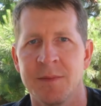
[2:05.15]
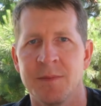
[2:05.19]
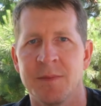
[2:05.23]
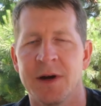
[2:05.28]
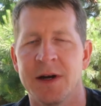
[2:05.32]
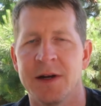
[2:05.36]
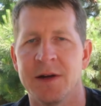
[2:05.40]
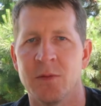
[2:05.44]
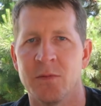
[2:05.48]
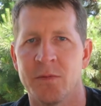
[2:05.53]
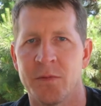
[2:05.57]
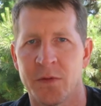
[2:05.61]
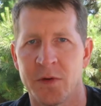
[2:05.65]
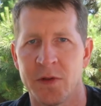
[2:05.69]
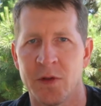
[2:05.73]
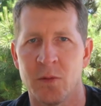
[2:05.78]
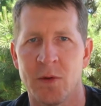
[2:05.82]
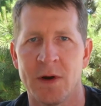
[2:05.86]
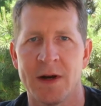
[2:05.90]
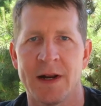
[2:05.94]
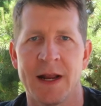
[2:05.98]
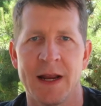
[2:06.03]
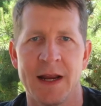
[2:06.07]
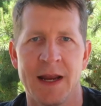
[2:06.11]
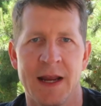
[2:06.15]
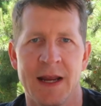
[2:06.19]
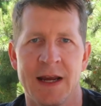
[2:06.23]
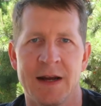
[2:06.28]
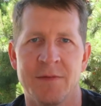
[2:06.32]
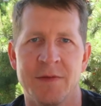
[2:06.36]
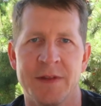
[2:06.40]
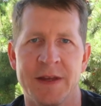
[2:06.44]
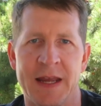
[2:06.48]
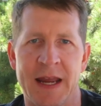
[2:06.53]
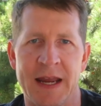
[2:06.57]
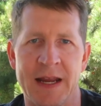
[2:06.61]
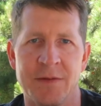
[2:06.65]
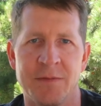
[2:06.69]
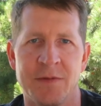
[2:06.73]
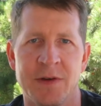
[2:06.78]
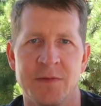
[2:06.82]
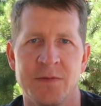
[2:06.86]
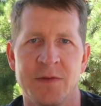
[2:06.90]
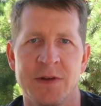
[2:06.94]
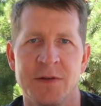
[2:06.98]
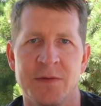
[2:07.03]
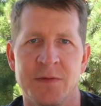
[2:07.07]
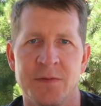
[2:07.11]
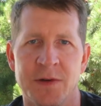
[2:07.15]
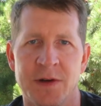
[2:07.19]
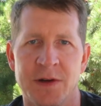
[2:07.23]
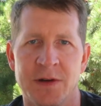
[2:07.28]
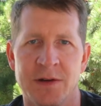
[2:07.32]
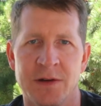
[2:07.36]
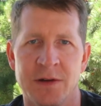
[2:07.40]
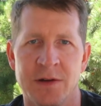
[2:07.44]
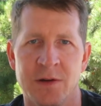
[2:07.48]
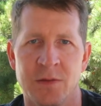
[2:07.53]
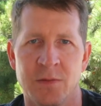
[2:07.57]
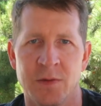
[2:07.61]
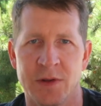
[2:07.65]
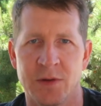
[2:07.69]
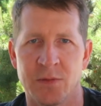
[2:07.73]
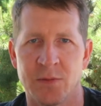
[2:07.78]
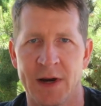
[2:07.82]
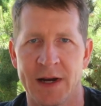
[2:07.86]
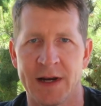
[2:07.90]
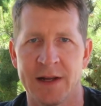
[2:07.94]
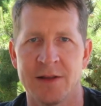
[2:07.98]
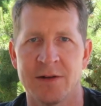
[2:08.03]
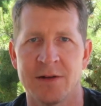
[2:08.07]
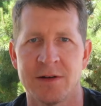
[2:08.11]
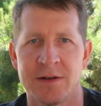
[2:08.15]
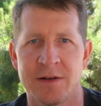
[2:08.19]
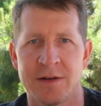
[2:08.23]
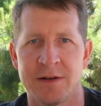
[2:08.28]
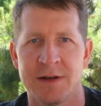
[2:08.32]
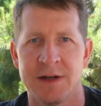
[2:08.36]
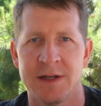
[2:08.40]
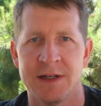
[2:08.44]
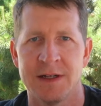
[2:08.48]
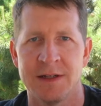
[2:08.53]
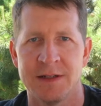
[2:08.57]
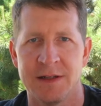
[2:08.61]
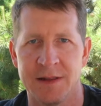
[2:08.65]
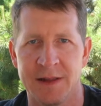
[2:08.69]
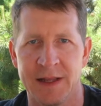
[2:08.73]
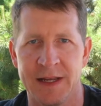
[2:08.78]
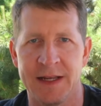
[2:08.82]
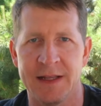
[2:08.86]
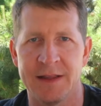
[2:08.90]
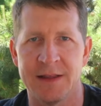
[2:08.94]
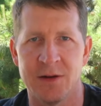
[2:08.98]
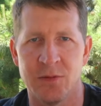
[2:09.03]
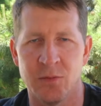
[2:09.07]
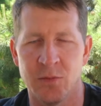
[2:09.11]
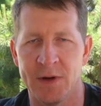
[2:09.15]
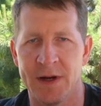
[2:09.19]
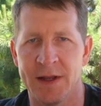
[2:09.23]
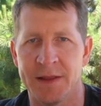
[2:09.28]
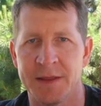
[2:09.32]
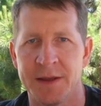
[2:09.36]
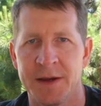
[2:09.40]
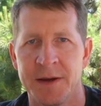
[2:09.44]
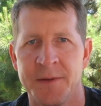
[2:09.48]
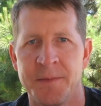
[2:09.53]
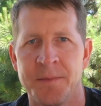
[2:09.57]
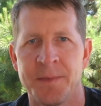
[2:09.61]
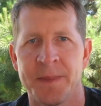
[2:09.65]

but for the one I have, the 850 fill with regular length and width,